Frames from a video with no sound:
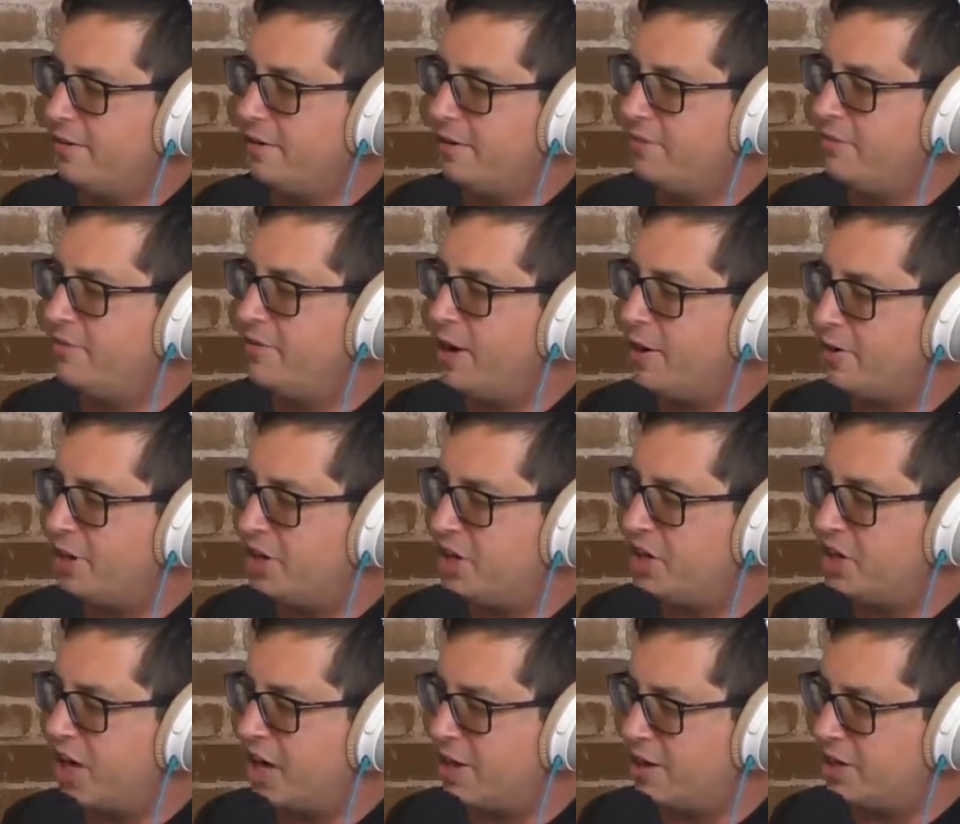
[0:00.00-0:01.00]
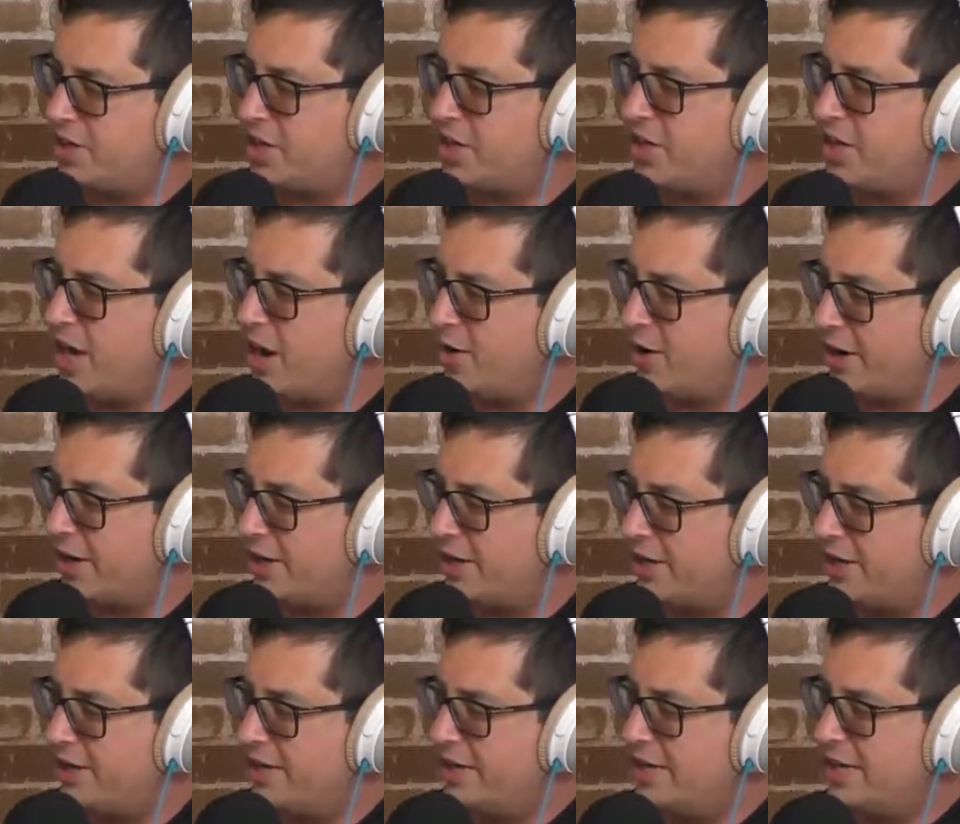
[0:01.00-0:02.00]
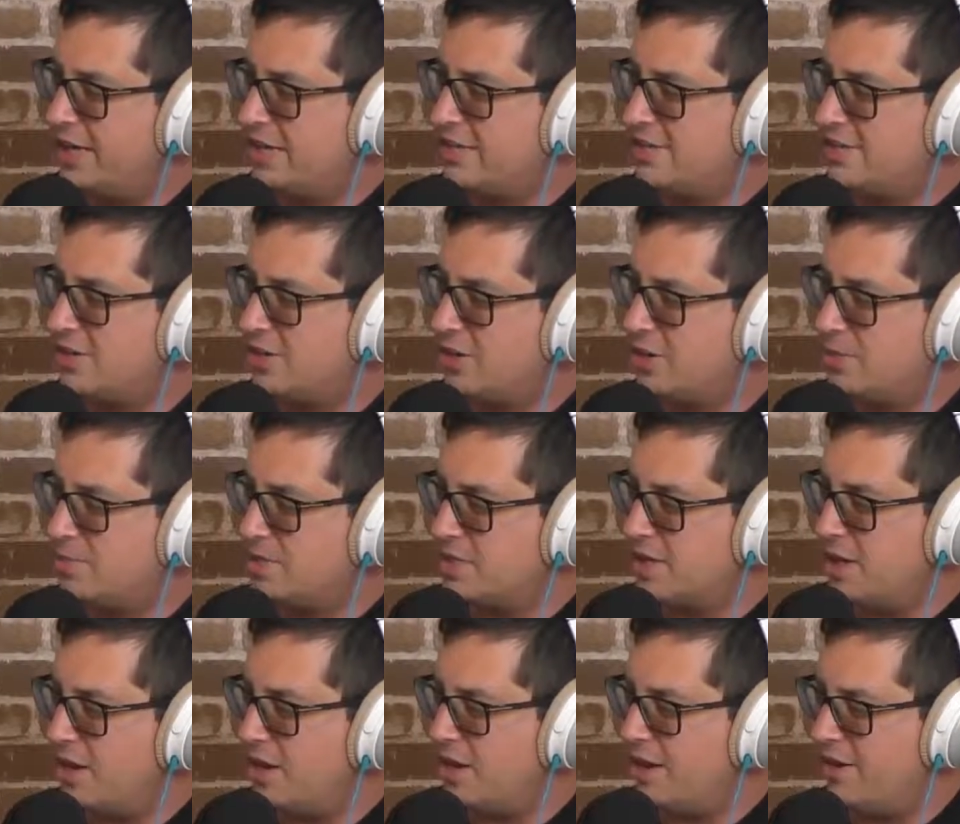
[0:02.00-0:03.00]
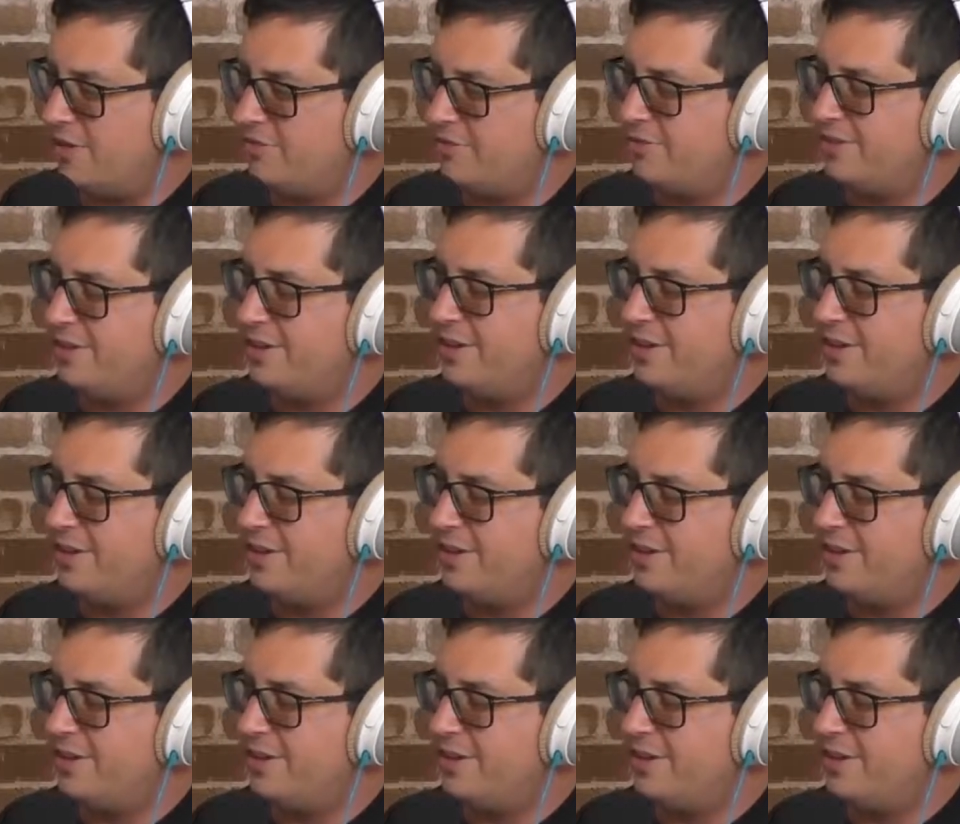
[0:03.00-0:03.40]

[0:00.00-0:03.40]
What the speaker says: very generic in terms of